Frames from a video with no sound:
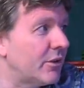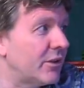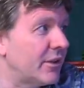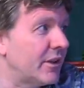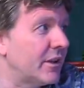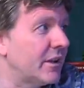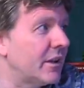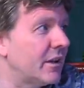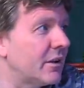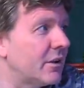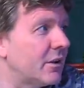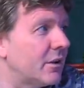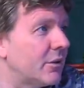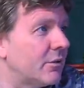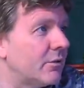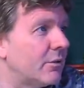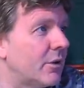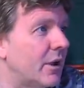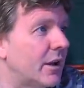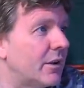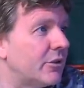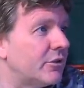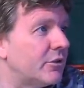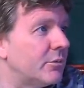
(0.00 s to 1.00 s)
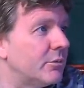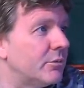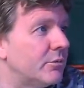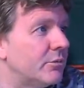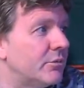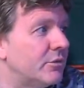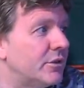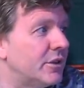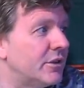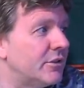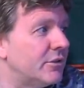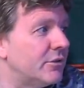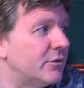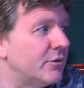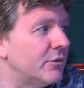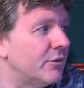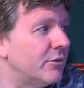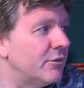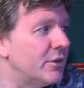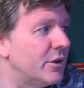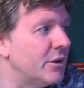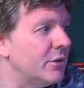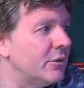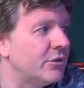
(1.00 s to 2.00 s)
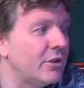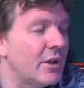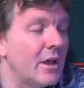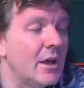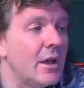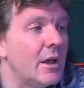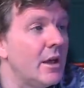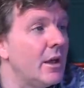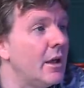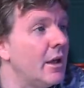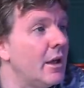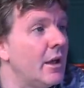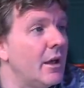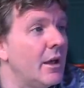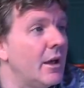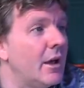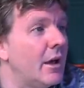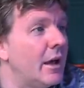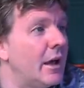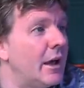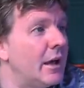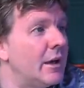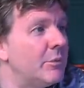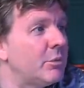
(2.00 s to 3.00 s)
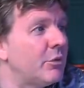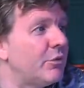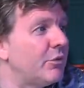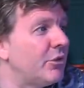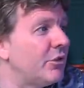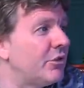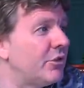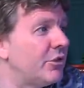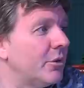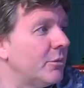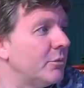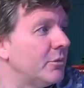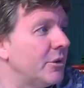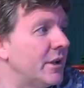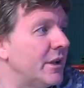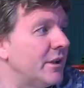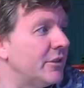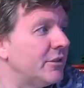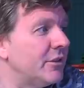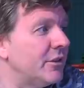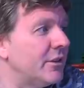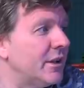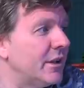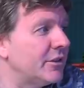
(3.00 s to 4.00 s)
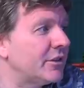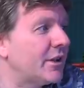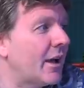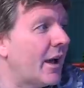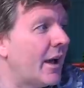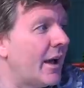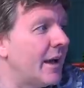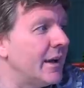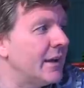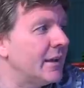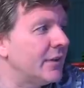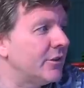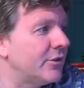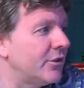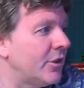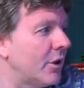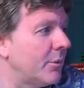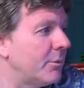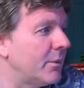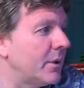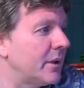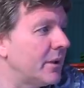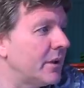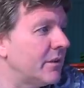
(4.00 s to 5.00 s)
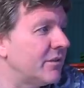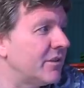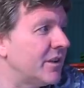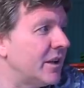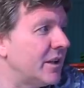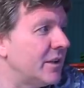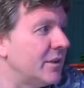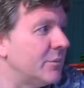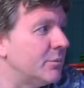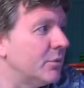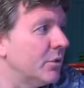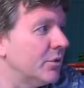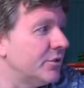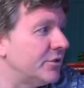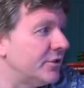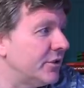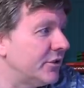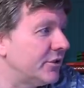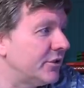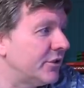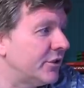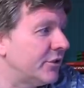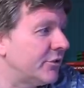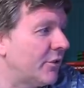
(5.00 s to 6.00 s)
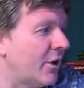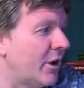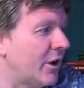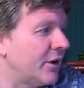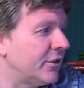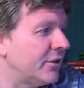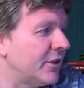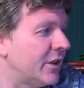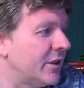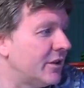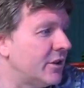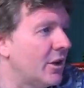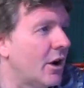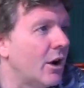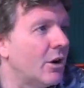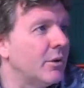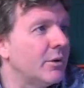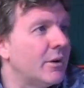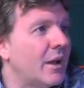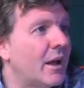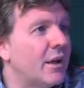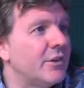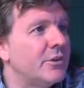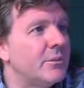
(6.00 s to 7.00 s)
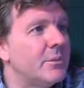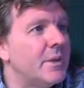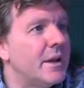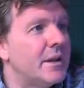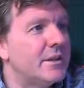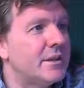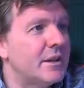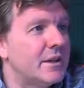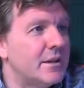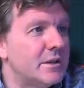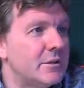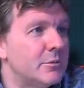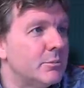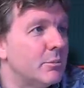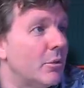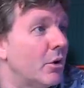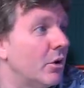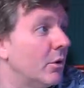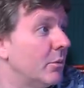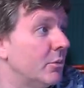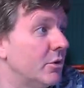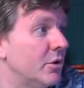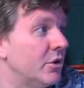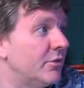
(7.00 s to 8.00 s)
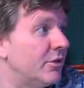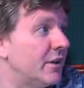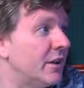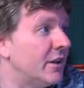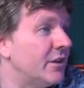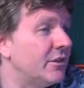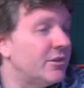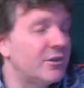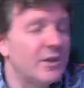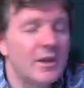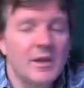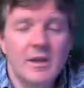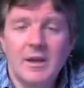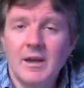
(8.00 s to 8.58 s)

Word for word: I think it got uh, some decent reviews. Uh, but for some reason, this guy has not been given any budgets as far as I know and hasn't made any more movies.